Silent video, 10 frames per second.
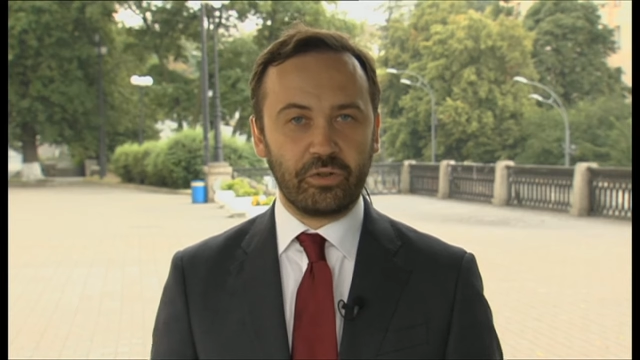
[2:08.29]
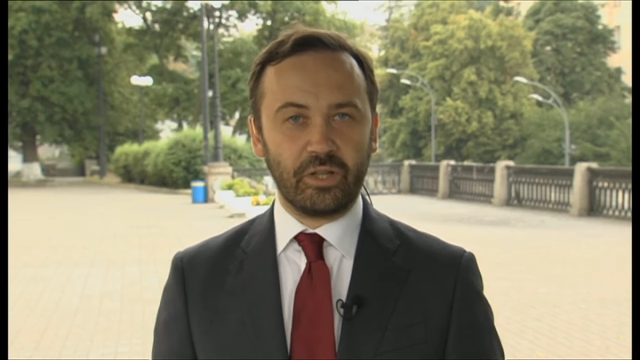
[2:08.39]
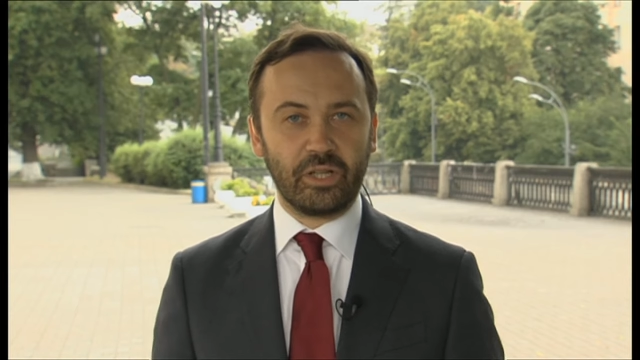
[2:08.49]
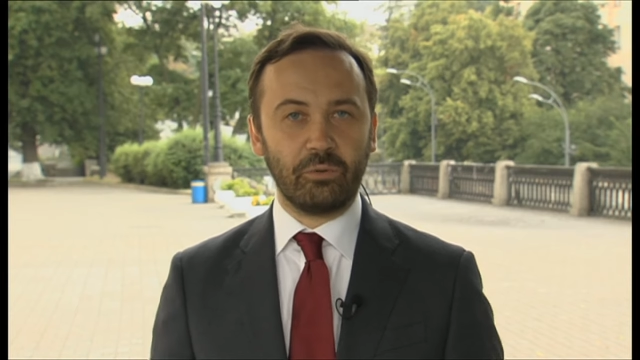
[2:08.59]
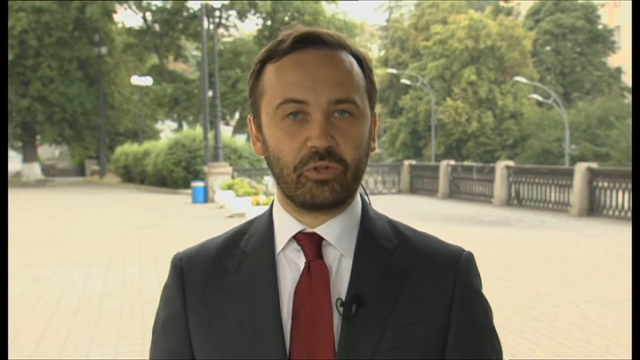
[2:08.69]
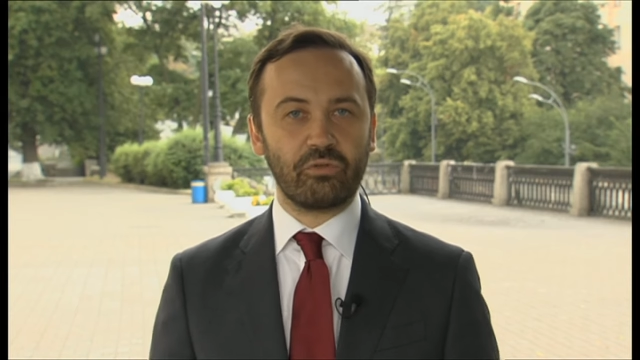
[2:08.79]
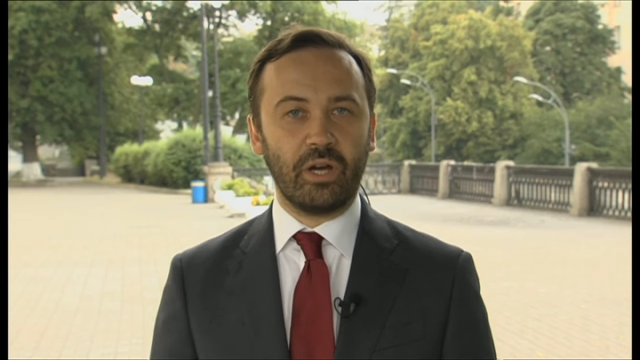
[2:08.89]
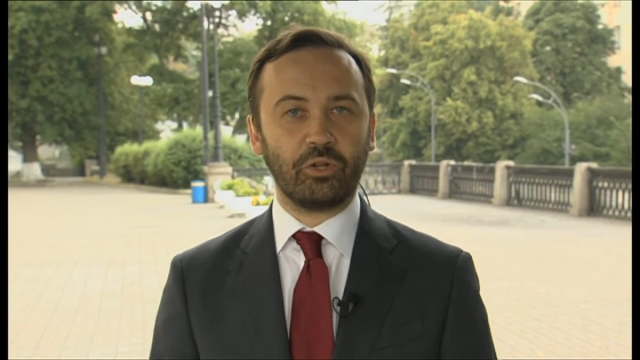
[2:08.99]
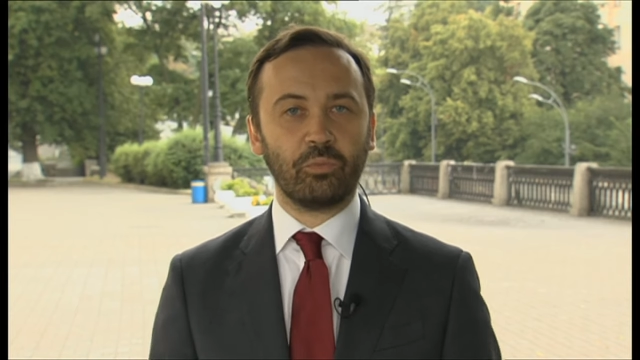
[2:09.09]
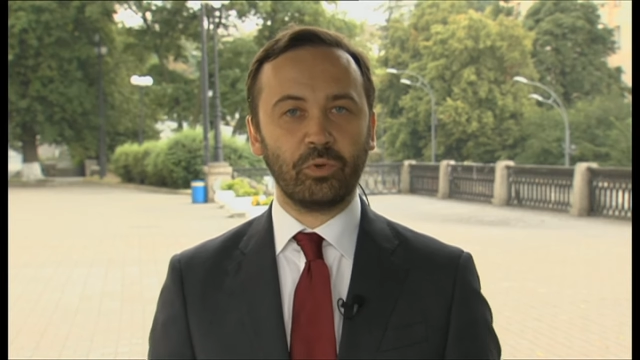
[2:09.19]
that they would
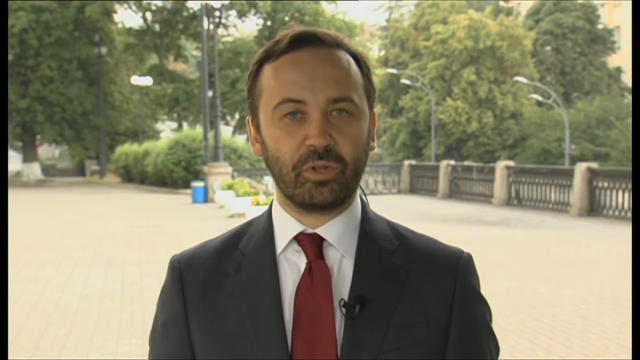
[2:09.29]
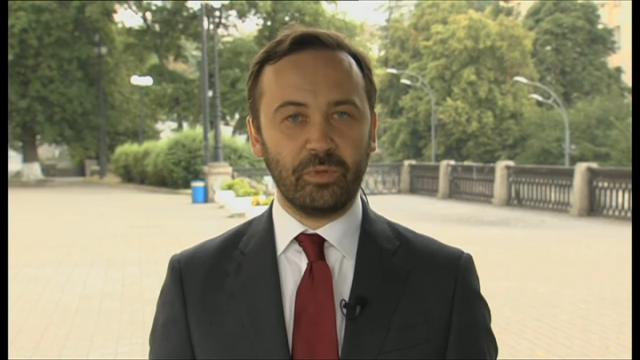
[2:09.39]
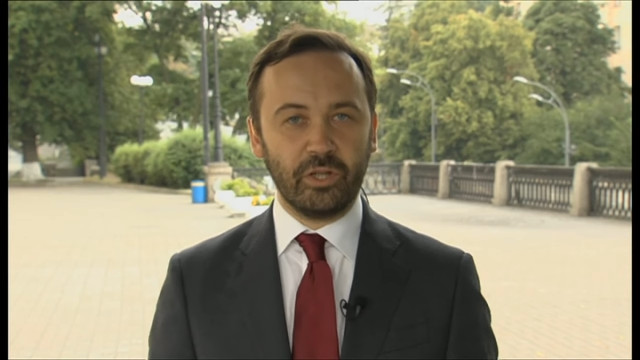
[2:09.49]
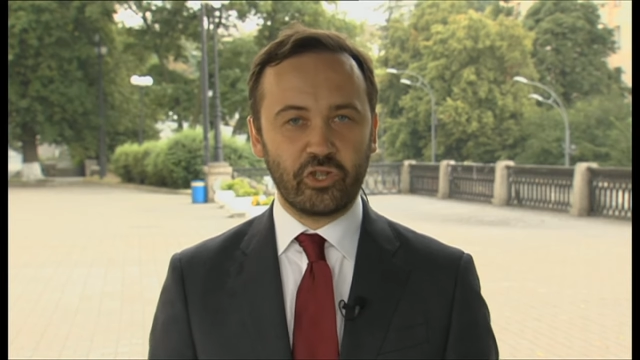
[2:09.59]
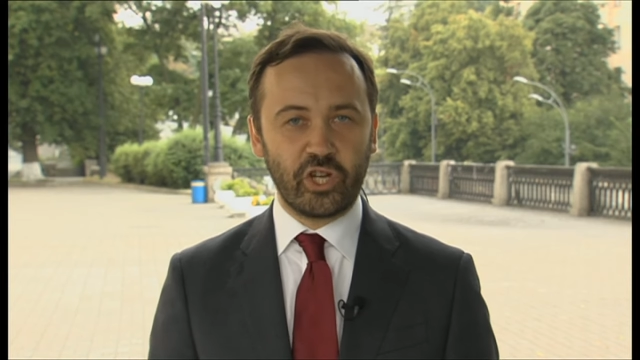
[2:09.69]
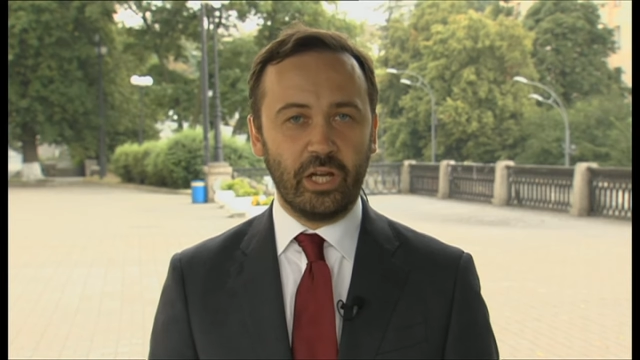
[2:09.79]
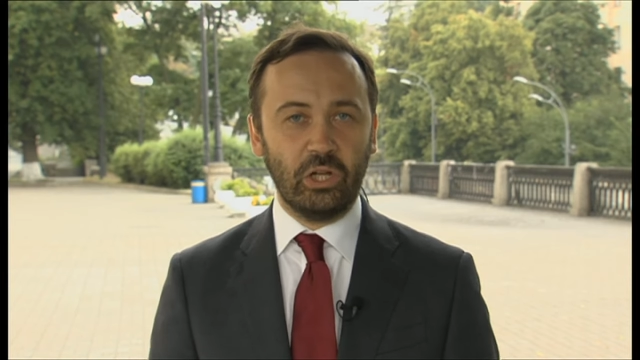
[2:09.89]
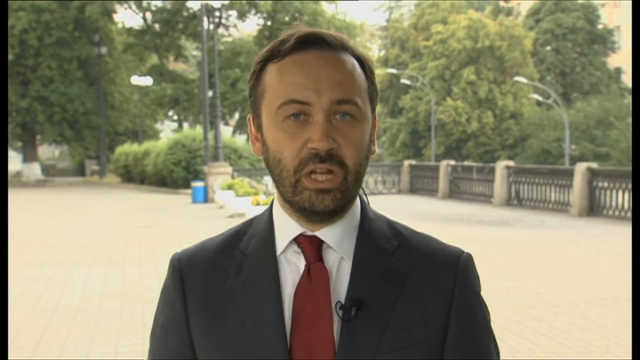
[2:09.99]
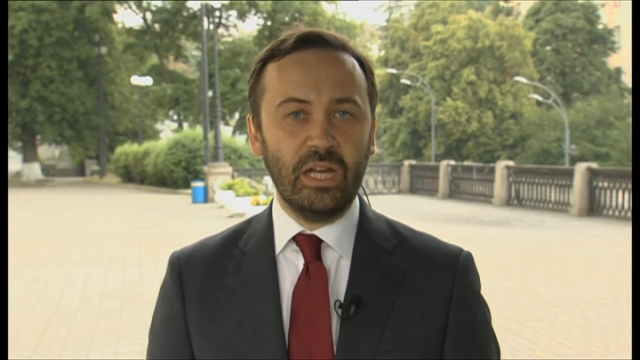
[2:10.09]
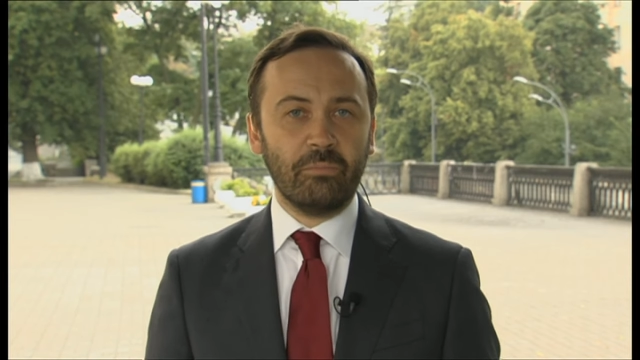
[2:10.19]
try to put me in jail,